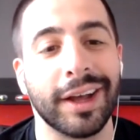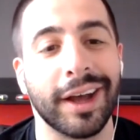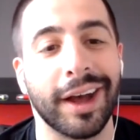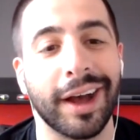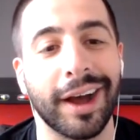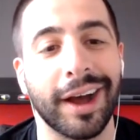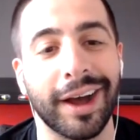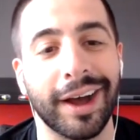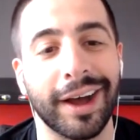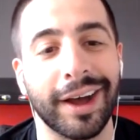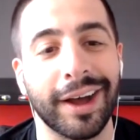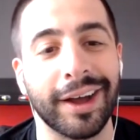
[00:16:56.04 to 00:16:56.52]

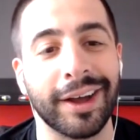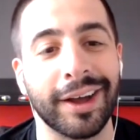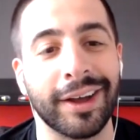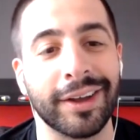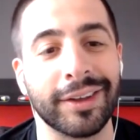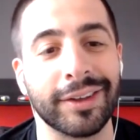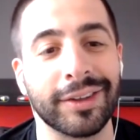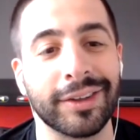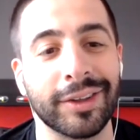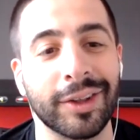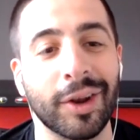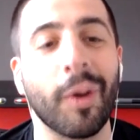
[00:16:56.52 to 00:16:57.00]

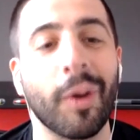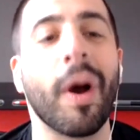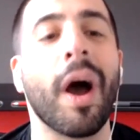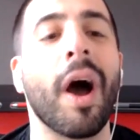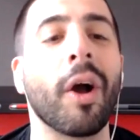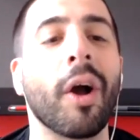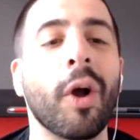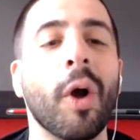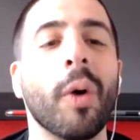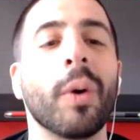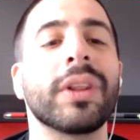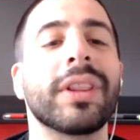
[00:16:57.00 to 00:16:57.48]

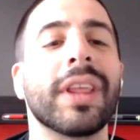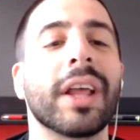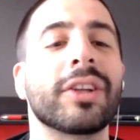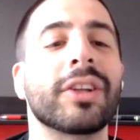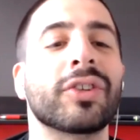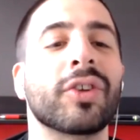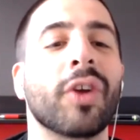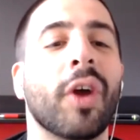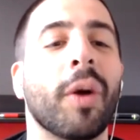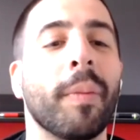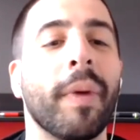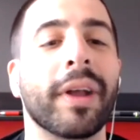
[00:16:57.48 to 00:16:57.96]
I'll go with that
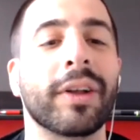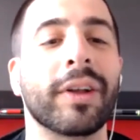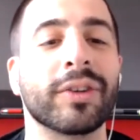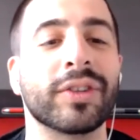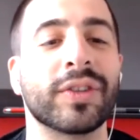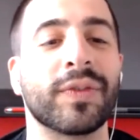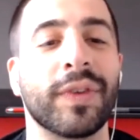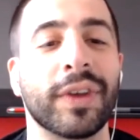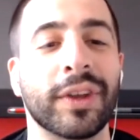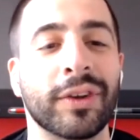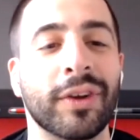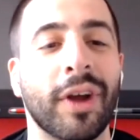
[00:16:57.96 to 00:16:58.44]
Shawn
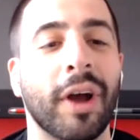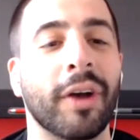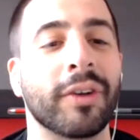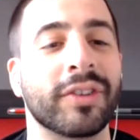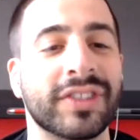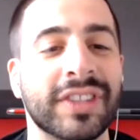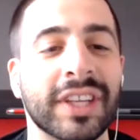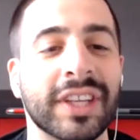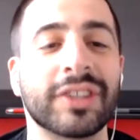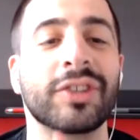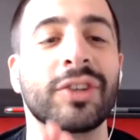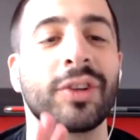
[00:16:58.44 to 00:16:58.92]
Michaels figure. I'll
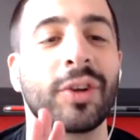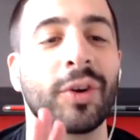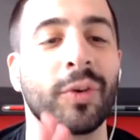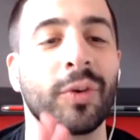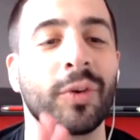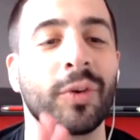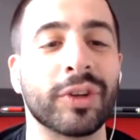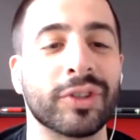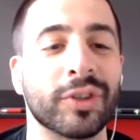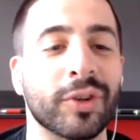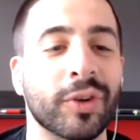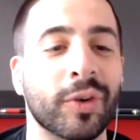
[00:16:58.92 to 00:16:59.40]
stick to your
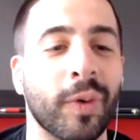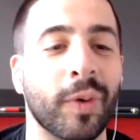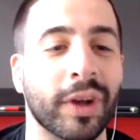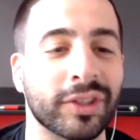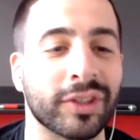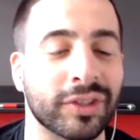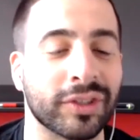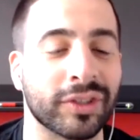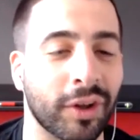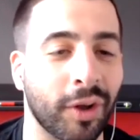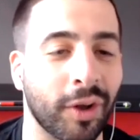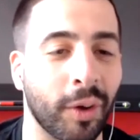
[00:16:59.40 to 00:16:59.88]
original
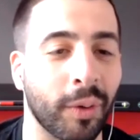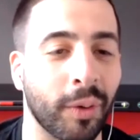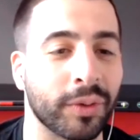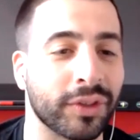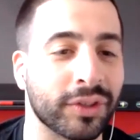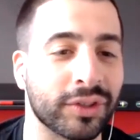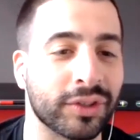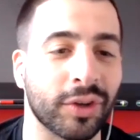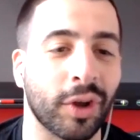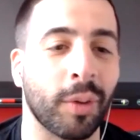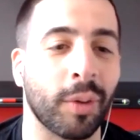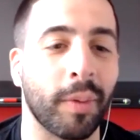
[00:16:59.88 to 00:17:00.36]
question. I'll go with the
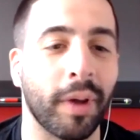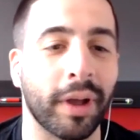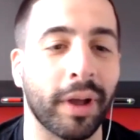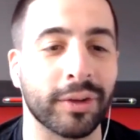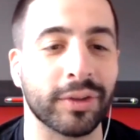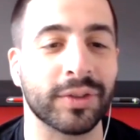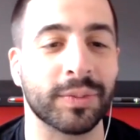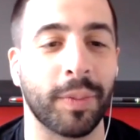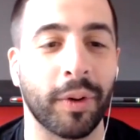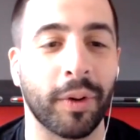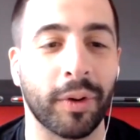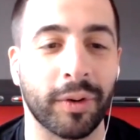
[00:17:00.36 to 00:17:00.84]
Shawn
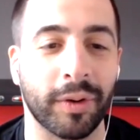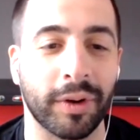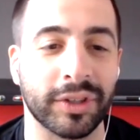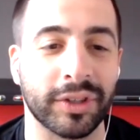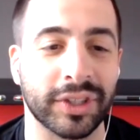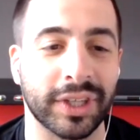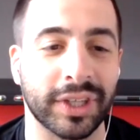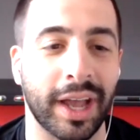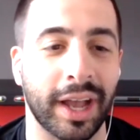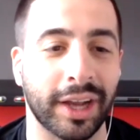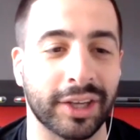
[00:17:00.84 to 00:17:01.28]
Michaels bone crunching